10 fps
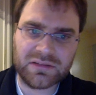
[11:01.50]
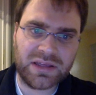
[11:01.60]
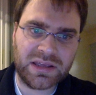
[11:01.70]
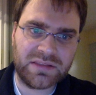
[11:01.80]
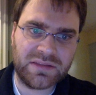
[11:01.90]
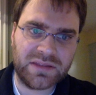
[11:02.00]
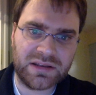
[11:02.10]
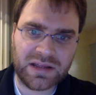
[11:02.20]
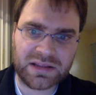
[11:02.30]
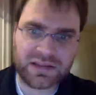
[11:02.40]
and
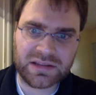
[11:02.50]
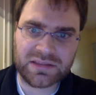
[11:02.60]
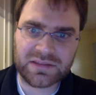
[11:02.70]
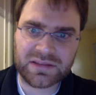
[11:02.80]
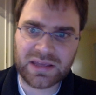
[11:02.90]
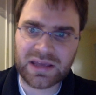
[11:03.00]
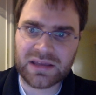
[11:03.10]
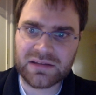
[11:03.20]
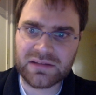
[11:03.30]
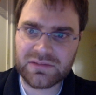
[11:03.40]
then I can get the
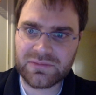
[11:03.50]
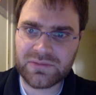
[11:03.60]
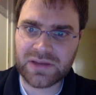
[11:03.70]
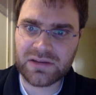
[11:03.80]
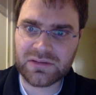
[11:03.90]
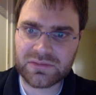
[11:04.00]
CAD file.